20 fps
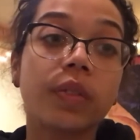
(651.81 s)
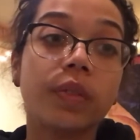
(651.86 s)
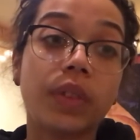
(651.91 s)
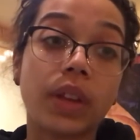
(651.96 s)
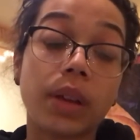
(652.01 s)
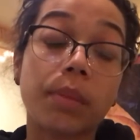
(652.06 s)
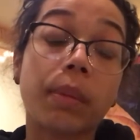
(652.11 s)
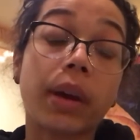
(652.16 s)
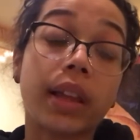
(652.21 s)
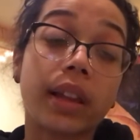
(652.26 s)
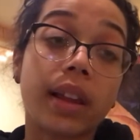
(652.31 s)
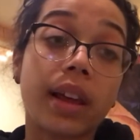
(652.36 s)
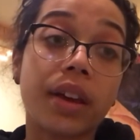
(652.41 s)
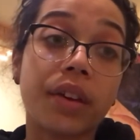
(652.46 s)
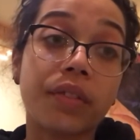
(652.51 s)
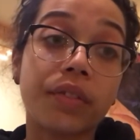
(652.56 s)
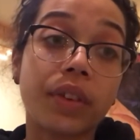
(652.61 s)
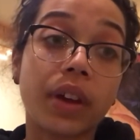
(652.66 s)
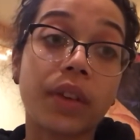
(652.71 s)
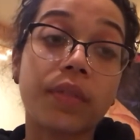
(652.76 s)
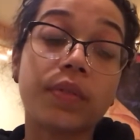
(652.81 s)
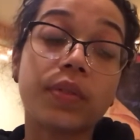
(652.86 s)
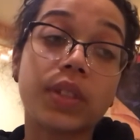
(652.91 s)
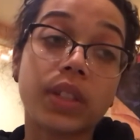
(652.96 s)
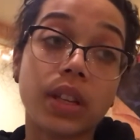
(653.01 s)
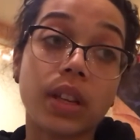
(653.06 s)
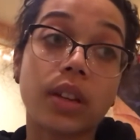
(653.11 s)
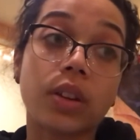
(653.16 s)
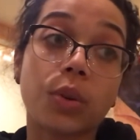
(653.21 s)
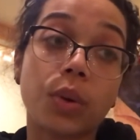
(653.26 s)
in my life I've
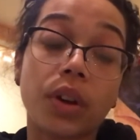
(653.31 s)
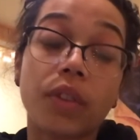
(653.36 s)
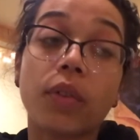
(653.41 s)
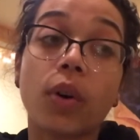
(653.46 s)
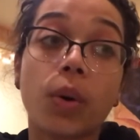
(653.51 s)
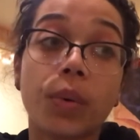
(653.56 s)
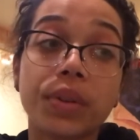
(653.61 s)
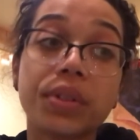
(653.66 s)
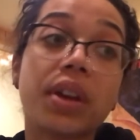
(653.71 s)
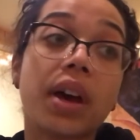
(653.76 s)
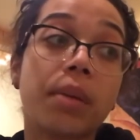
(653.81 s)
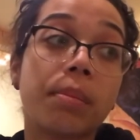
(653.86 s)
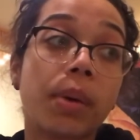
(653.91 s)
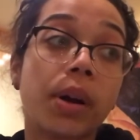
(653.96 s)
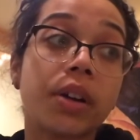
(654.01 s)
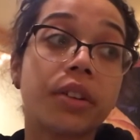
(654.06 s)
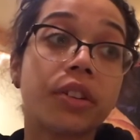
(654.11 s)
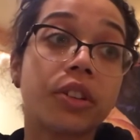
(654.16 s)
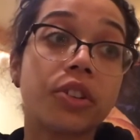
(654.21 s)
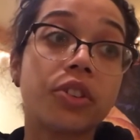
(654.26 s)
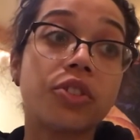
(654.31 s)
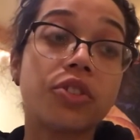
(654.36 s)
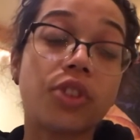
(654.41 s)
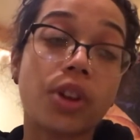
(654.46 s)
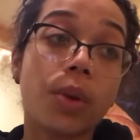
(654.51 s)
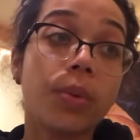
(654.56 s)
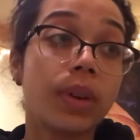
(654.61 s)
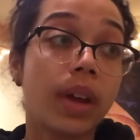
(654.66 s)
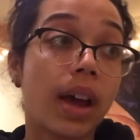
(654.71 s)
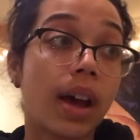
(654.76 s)
seen who have always had partners
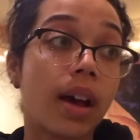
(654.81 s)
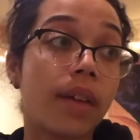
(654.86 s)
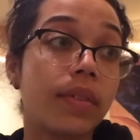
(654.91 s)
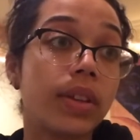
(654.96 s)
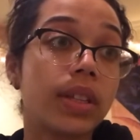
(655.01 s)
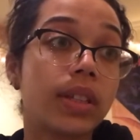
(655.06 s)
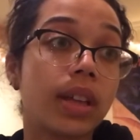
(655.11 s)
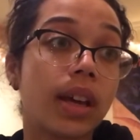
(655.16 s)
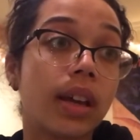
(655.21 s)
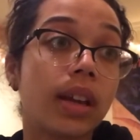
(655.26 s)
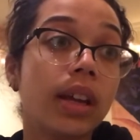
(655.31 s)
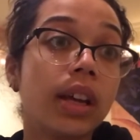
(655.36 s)
don't have, is that